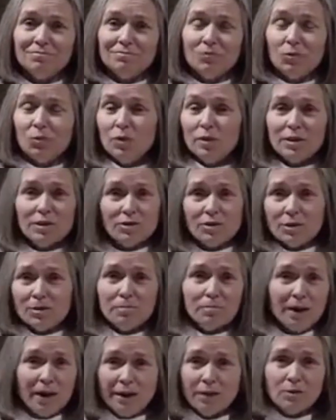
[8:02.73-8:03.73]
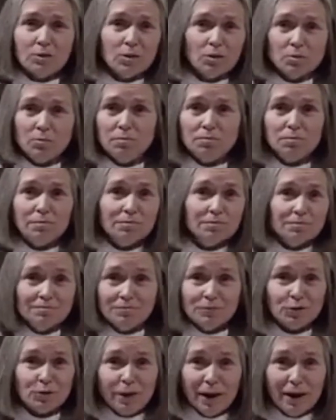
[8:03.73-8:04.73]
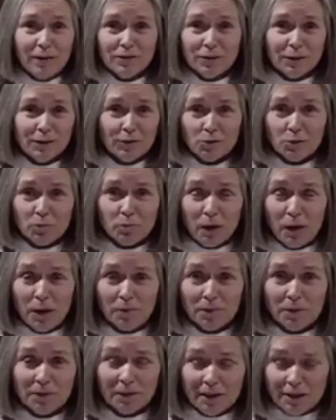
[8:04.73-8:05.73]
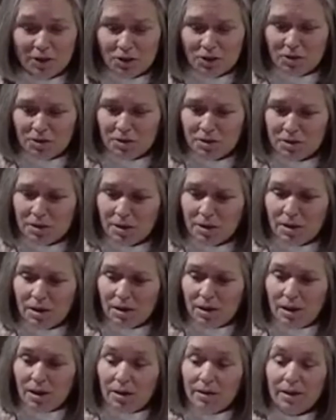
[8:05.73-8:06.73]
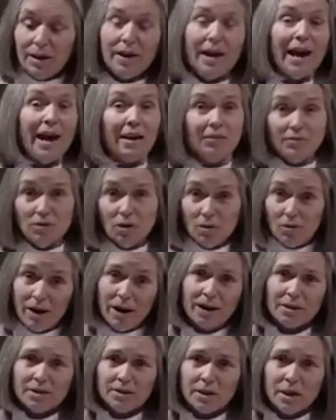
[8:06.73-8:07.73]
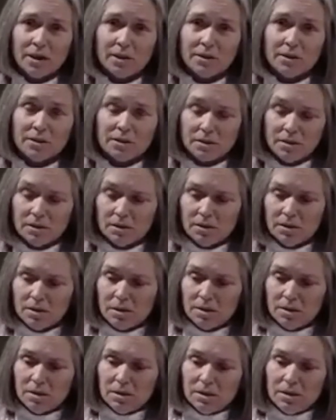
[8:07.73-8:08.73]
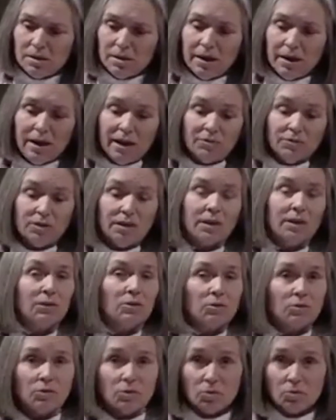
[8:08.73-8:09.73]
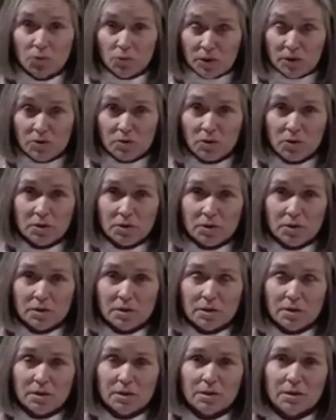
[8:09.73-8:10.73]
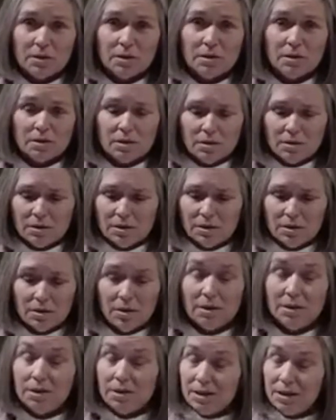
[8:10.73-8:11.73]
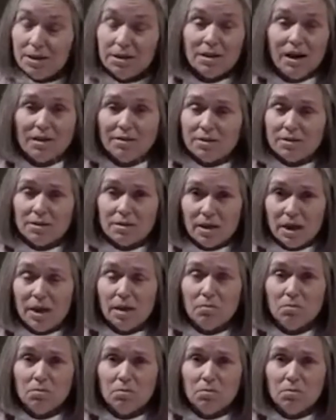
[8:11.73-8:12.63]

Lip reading: When there is a microbe traveling through populations that have no access, that have little or no resource, it's not the same.